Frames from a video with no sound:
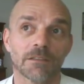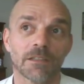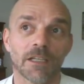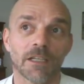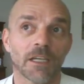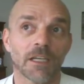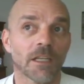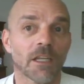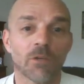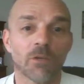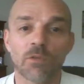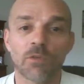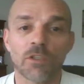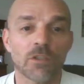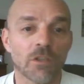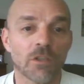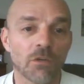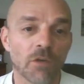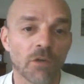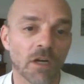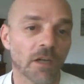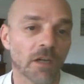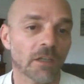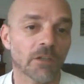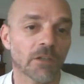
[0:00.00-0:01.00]
And there was no
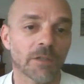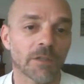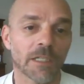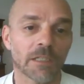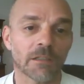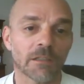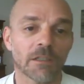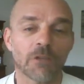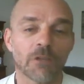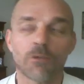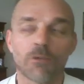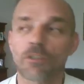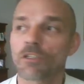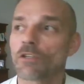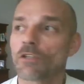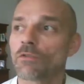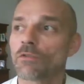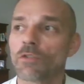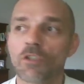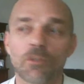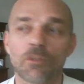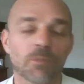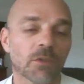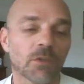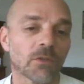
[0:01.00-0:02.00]
arguing, there was no
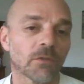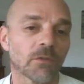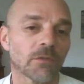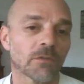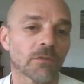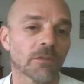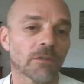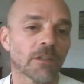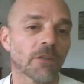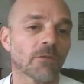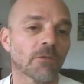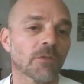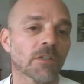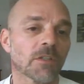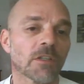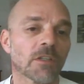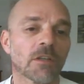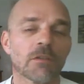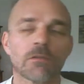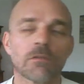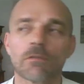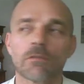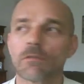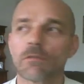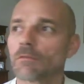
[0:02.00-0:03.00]
dispute, there was
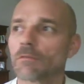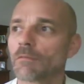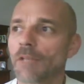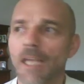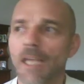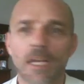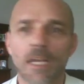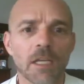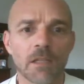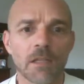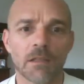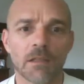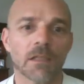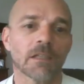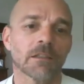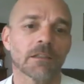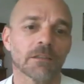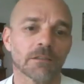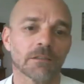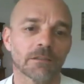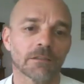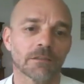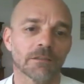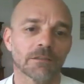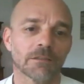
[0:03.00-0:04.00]
no anything.
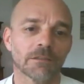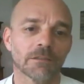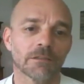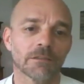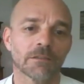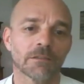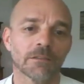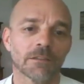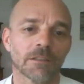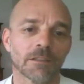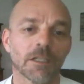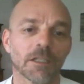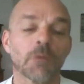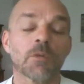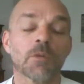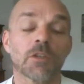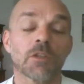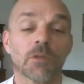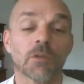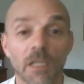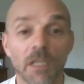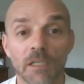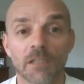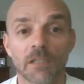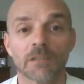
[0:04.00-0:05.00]
It was
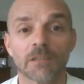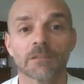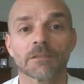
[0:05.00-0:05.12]
okay.